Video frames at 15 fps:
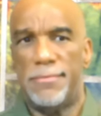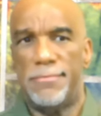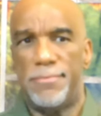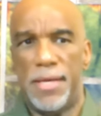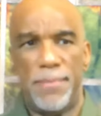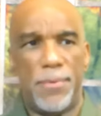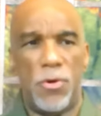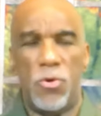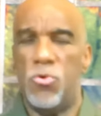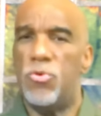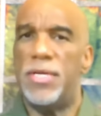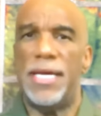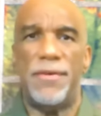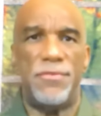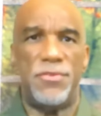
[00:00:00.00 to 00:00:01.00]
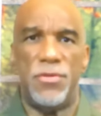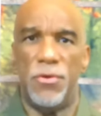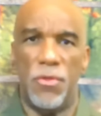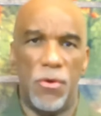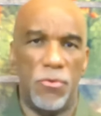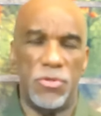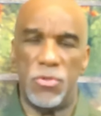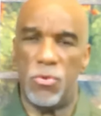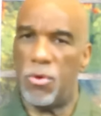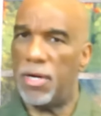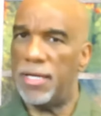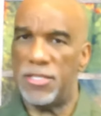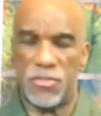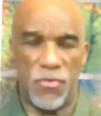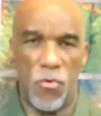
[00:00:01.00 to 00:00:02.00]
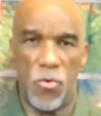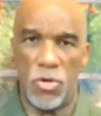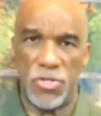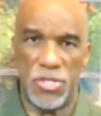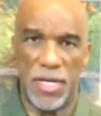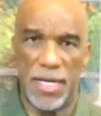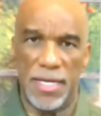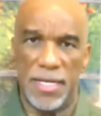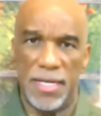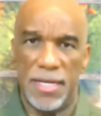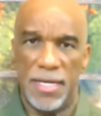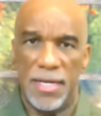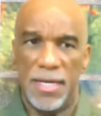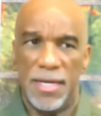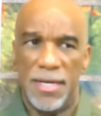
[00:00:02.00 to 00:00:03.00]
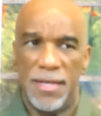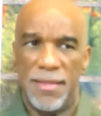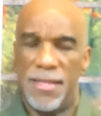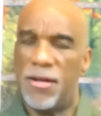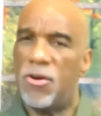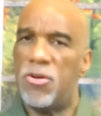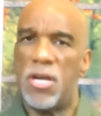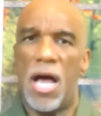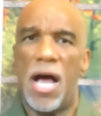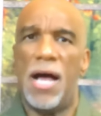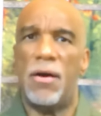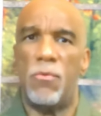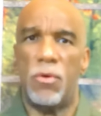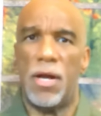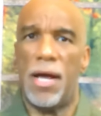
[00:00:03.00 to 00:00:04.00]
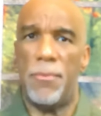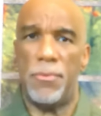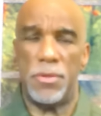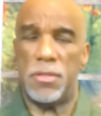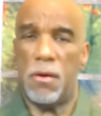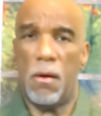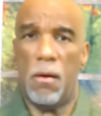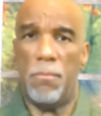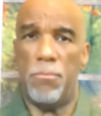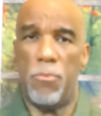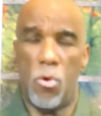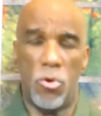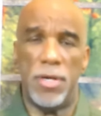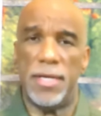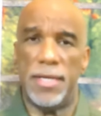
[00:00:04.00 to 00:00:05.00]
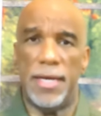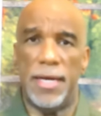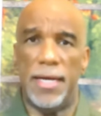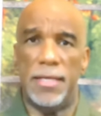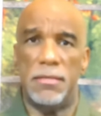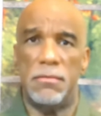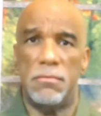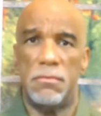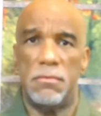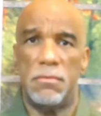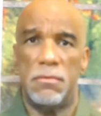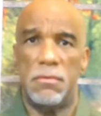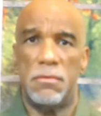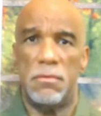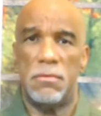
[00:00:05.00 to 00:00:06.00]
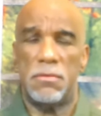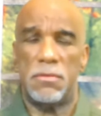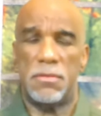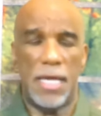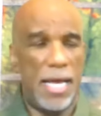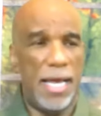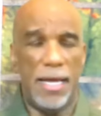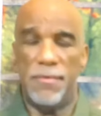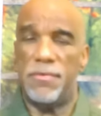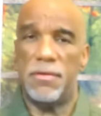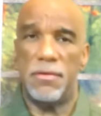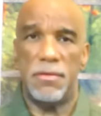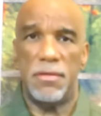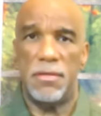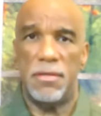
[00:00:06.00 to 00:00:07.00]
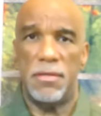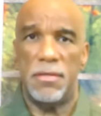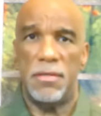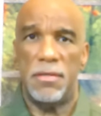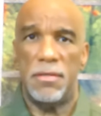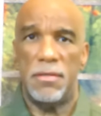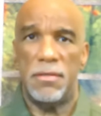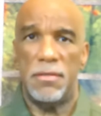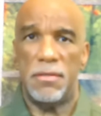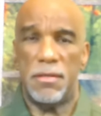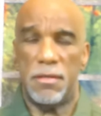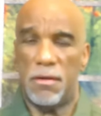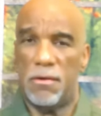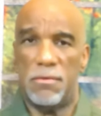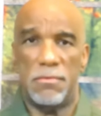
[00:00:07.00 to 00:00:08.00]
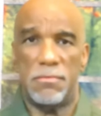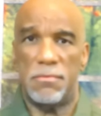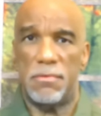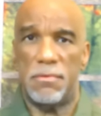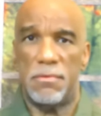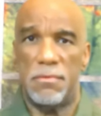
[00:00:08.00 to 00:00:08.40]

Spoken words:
people who give to those who are less fortunate, that are not what I would call born again, saved, you know,